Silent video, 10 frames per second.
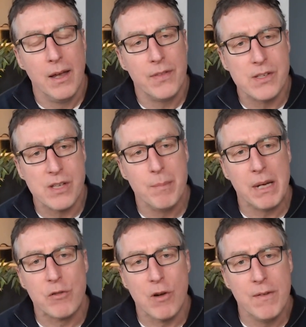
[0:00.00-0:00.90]
There's going to
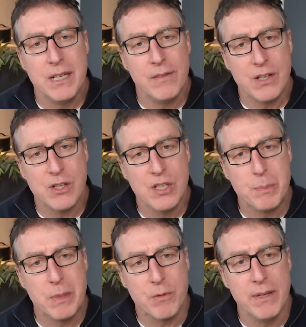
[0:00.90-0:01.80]
be growing divisions
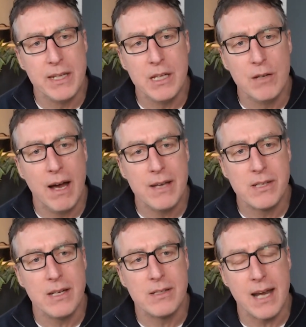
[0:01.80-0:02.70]
between the US
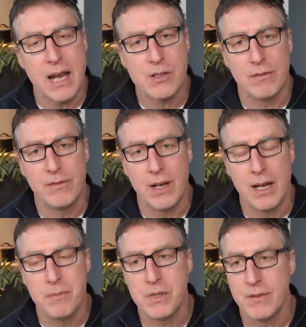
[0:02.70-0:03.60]
and international
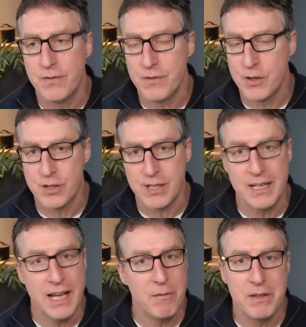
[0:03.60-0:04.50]
firms. You've just seen
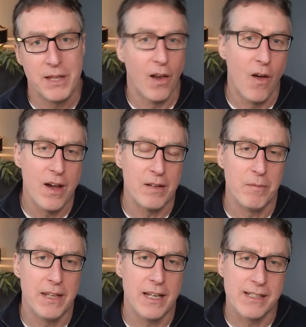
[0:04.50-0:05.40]
that with Deloitte,
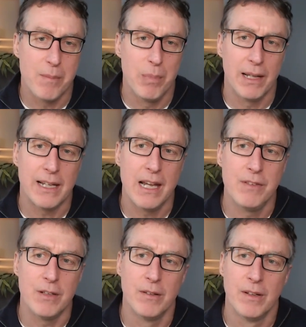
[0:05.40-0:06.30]
with the example I gave
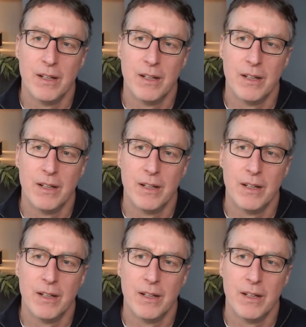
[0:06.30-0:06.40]
you.